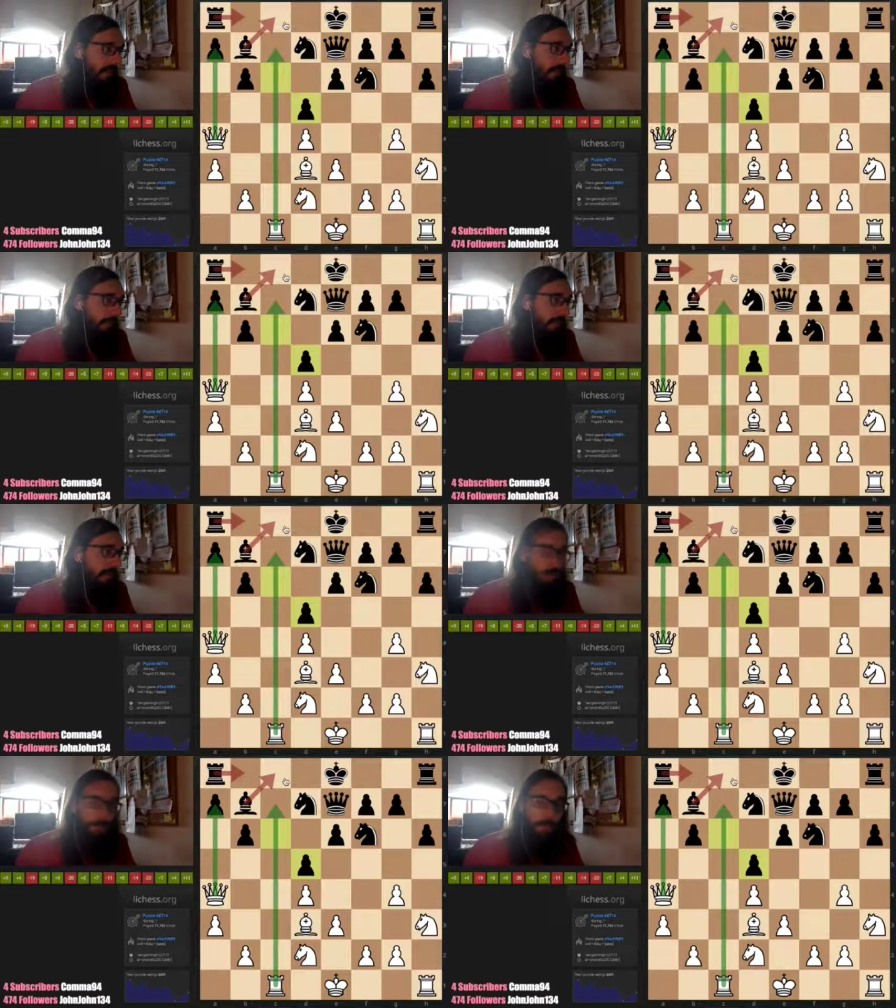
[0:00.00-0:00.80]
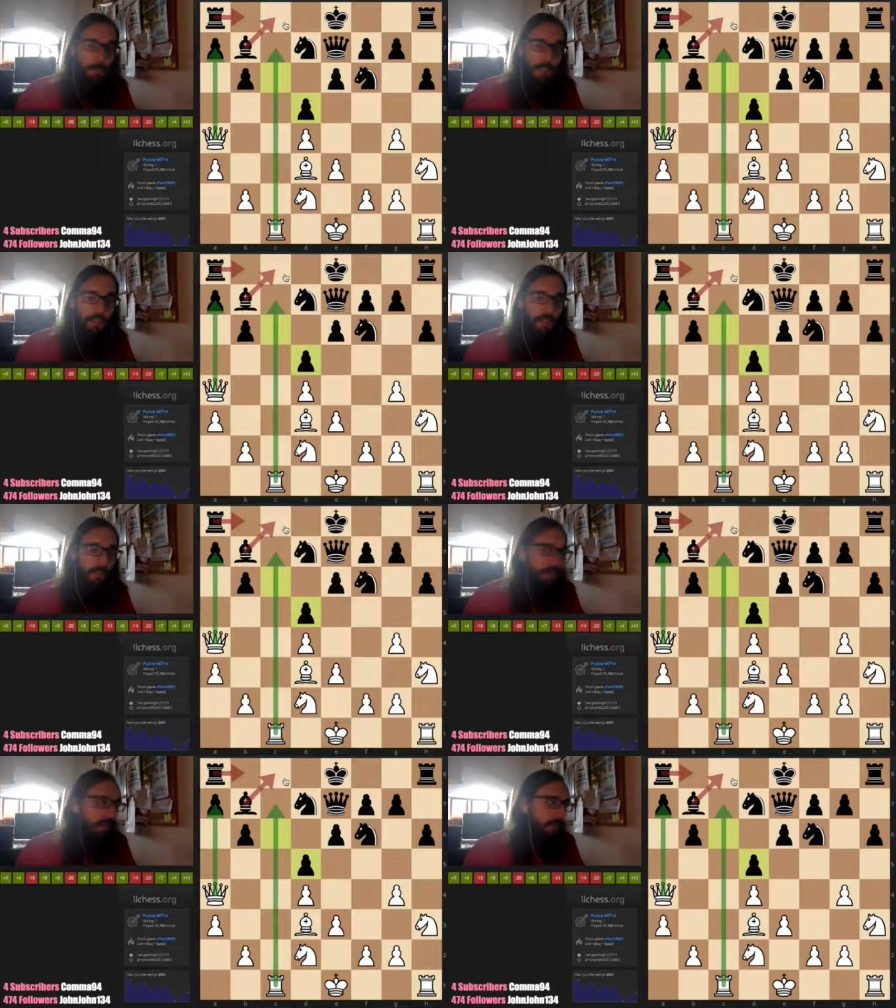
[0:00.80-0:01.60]
I'm seeing that maybe I
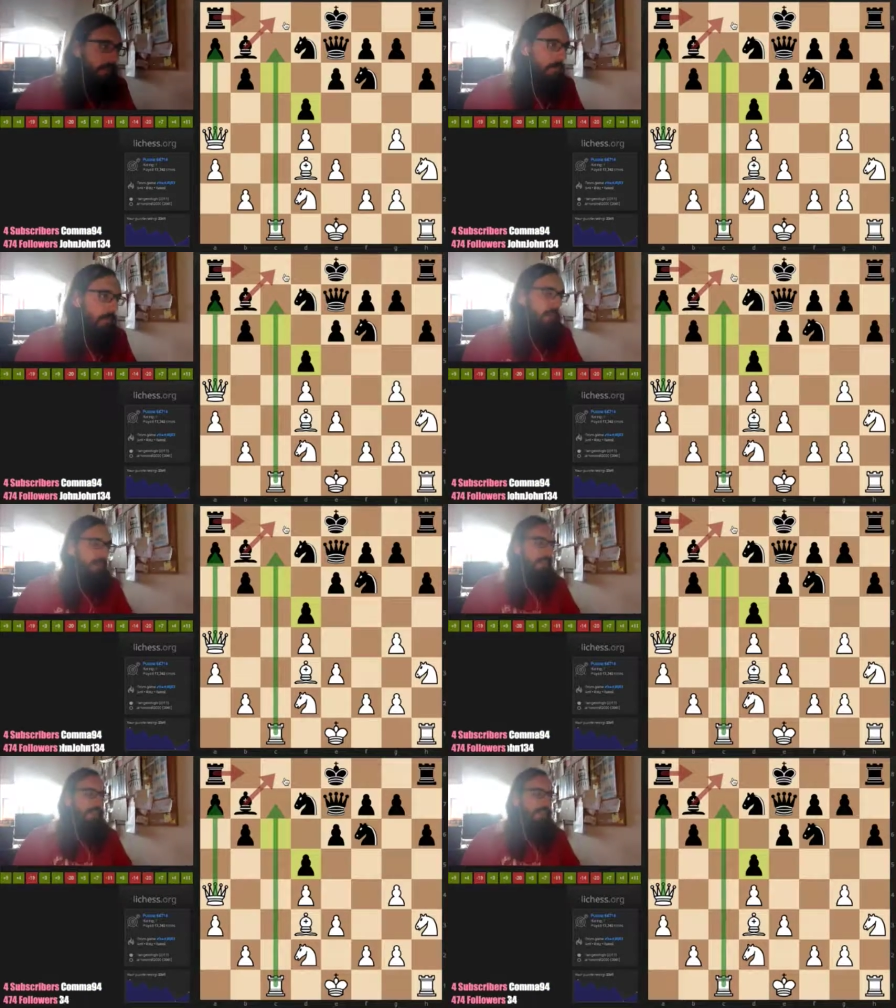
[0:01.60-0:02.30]
sacrificed the queen